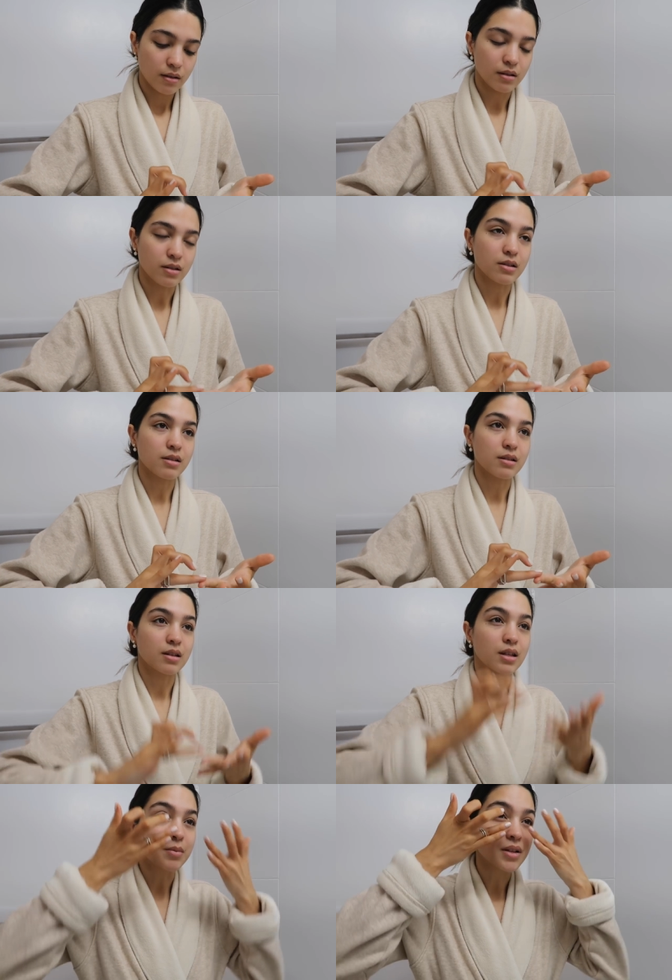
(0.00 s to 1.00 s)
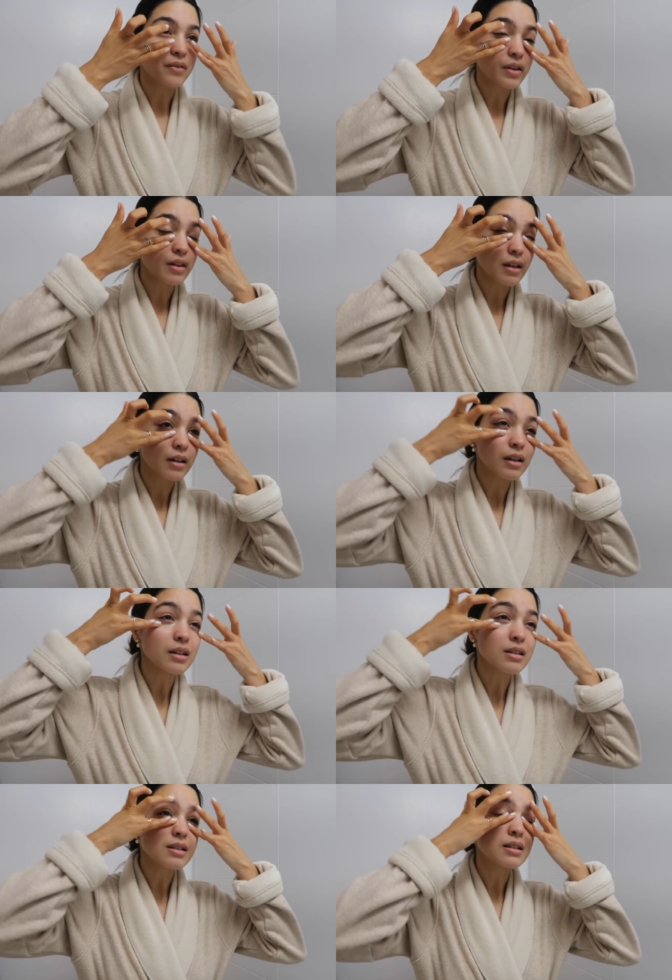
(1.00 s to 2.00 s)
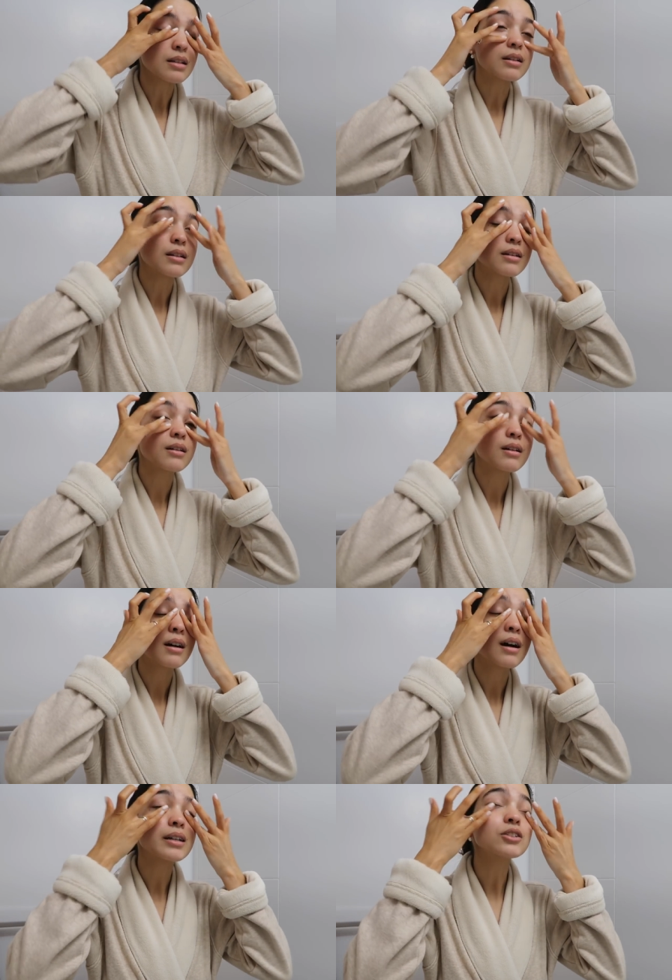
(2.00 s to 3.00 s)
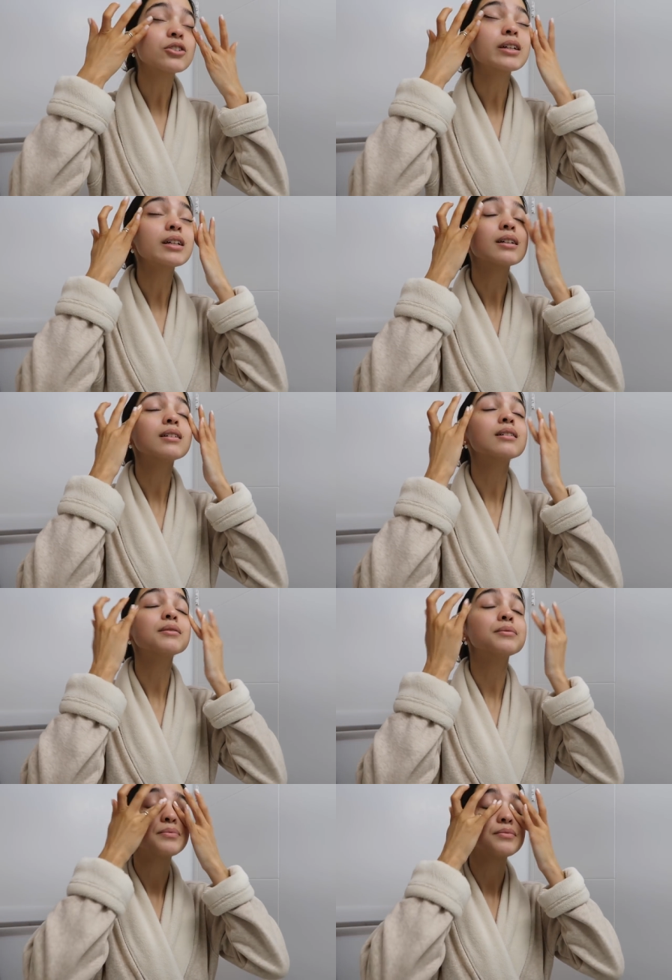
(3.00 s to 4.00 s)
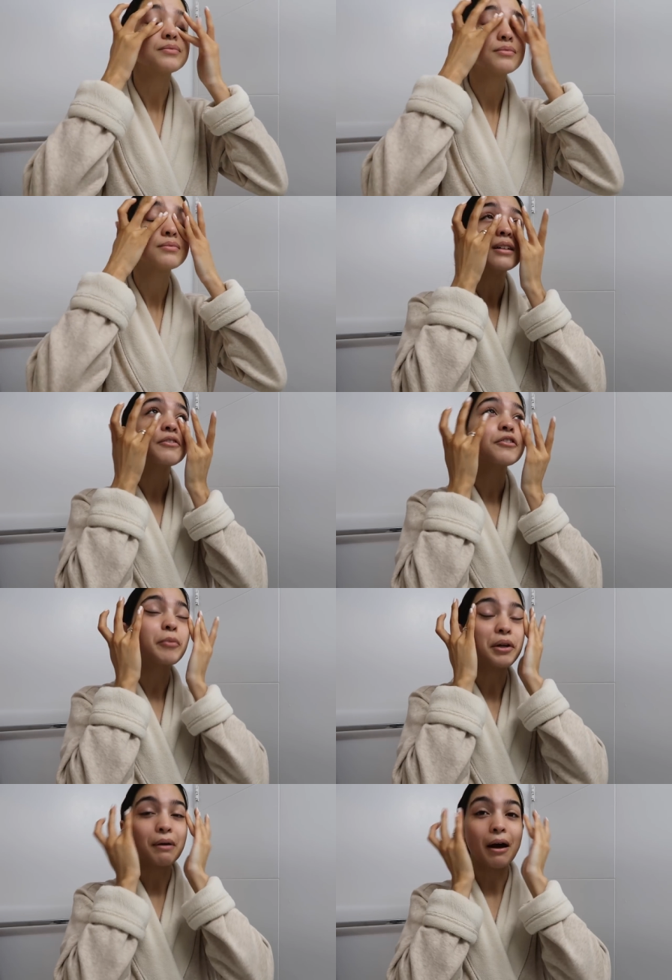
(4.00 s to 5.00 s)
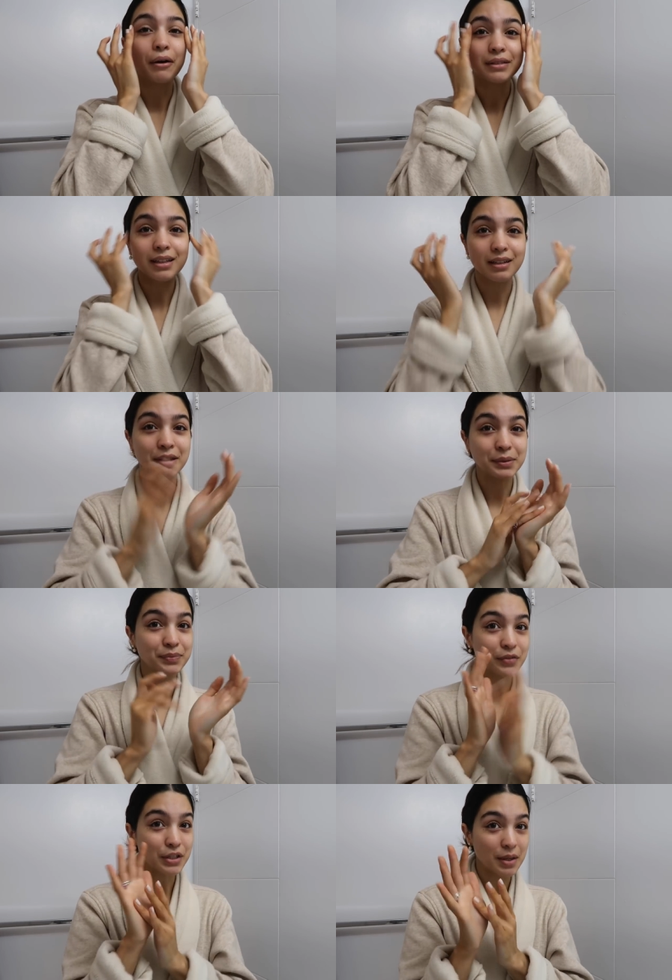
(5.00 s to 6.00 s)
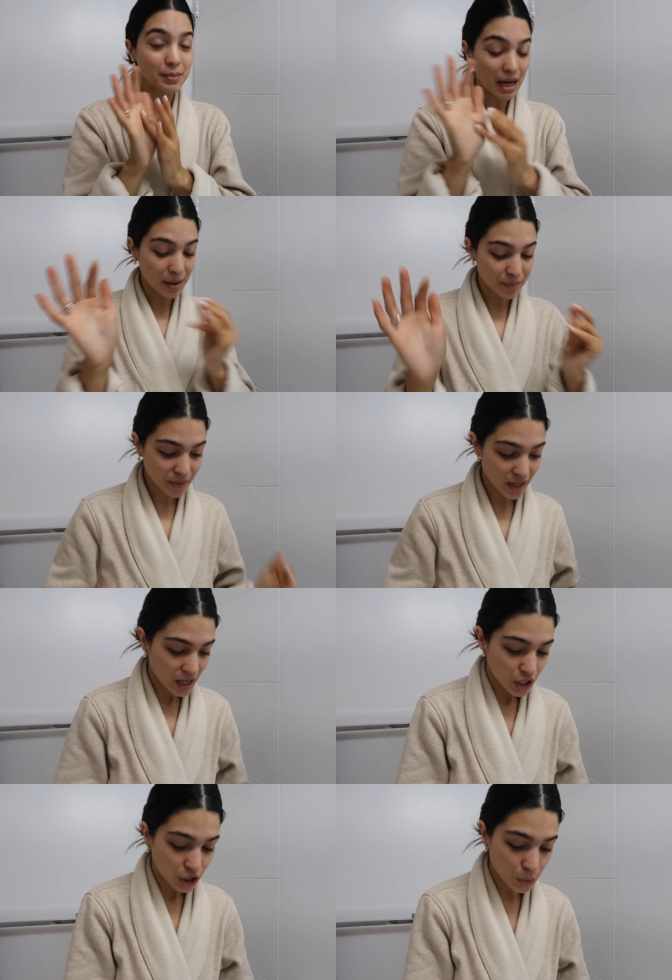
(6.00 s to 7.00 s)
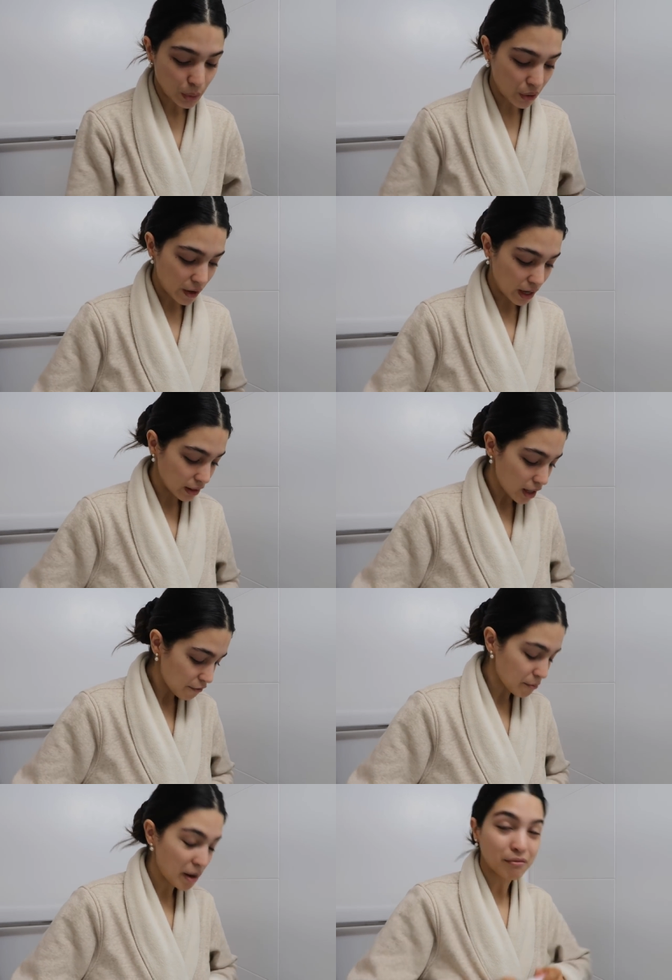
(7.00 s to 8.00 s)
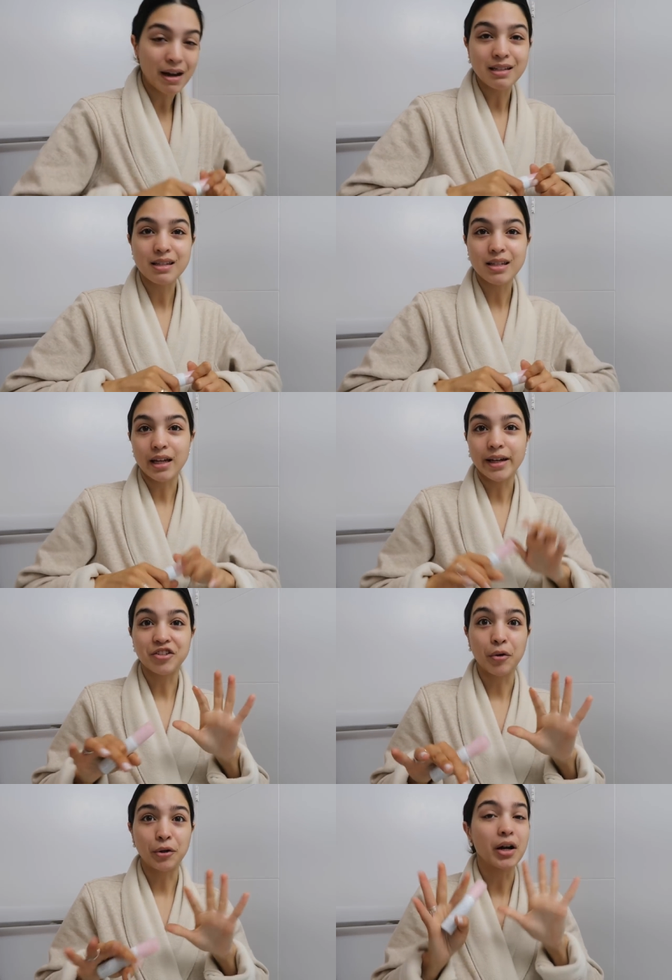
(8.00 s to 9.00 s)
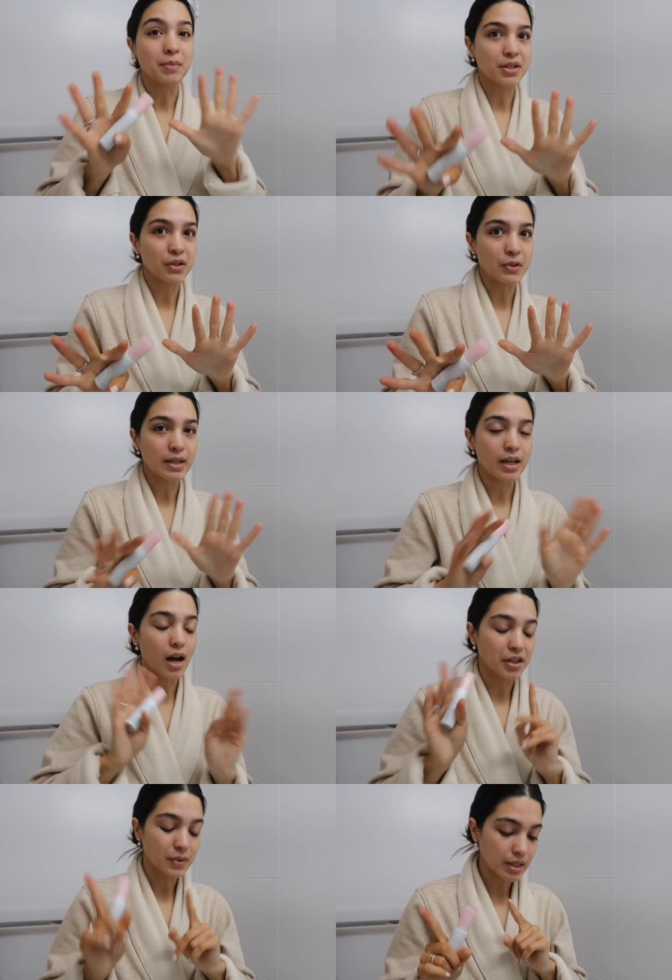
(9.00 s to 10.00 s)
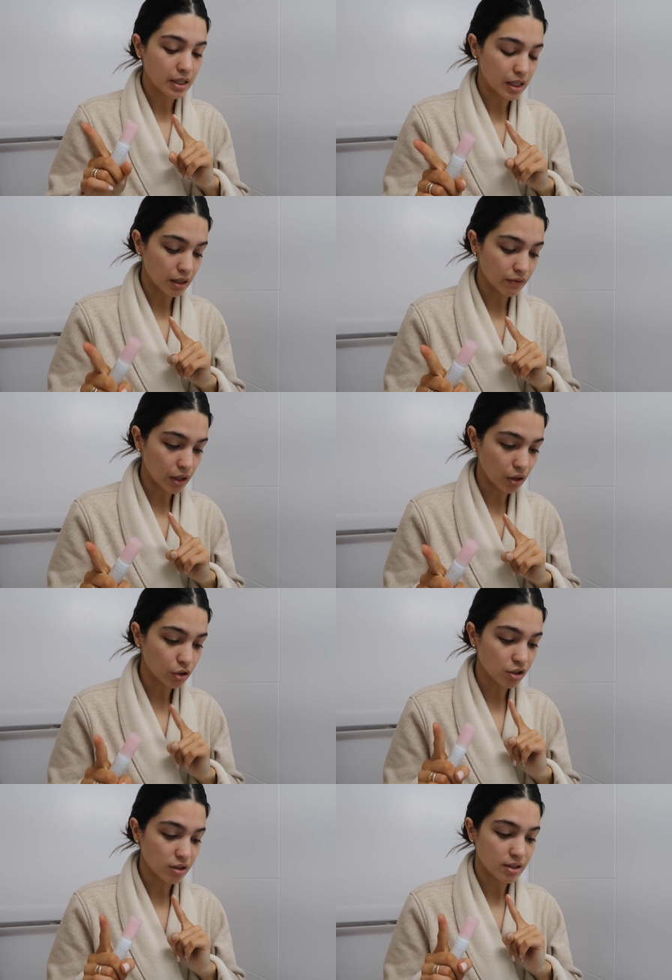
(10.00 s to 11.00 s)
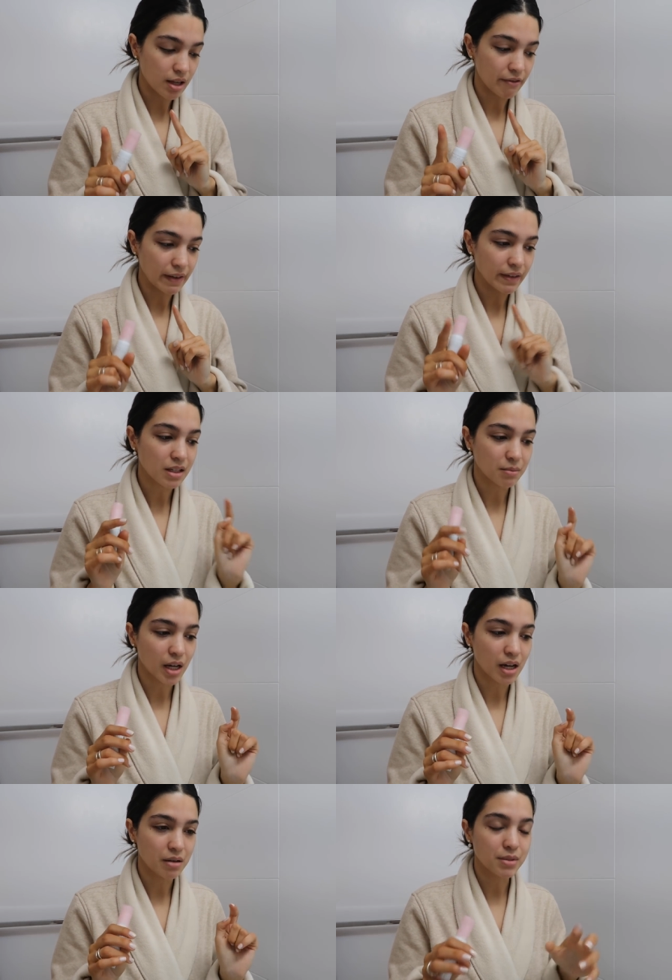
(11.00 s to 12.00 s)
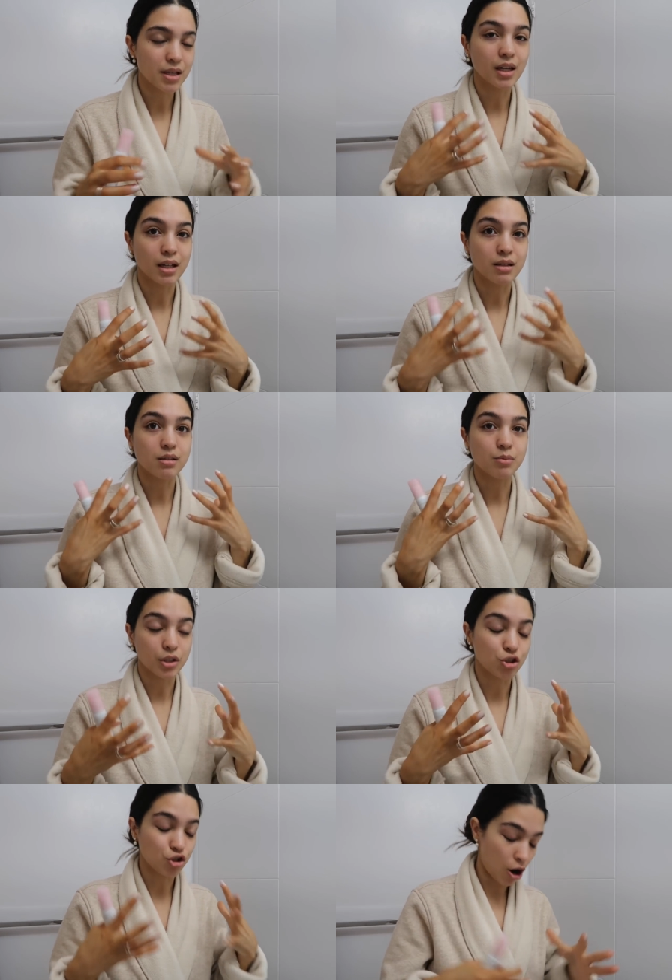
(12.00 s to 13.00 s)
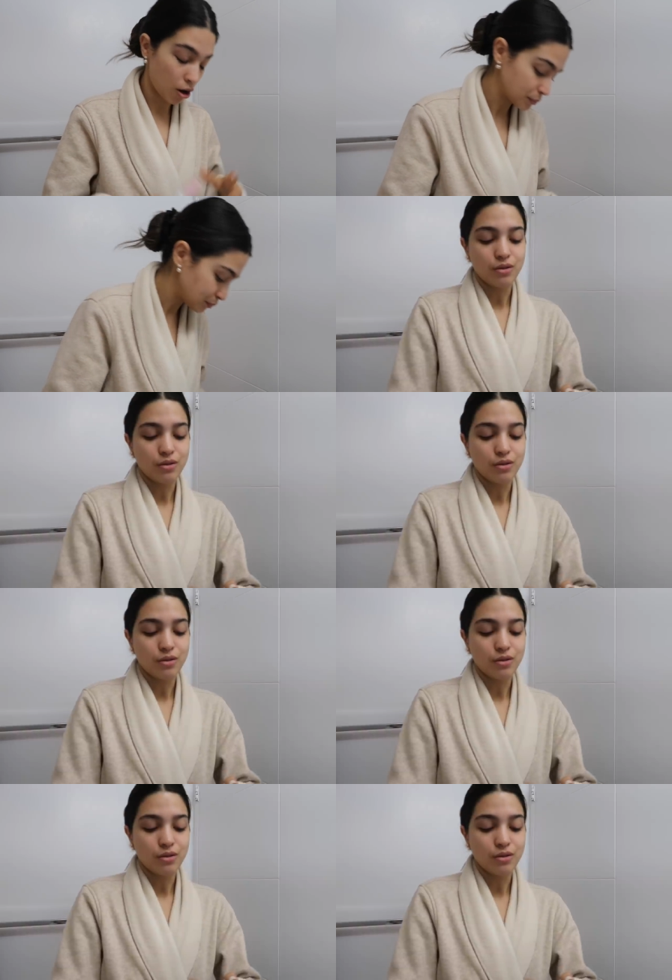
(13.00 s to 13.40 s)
This just keeps everything nice and hydrated. If you've been around for some time, you will know that I love my Ren skincare toner. I'm still using it. I use it in the evening though, just because I find that sometimes it gets pretty strong.